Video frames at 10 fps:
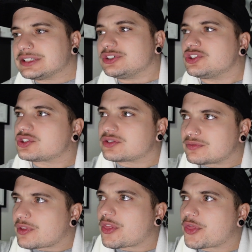you just
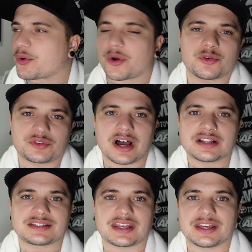throw
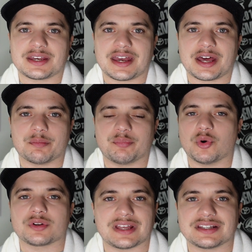darts at a
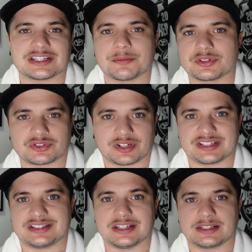board and something's going to
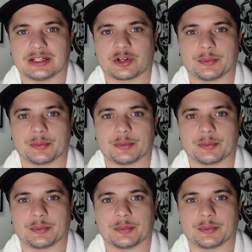stick, you know what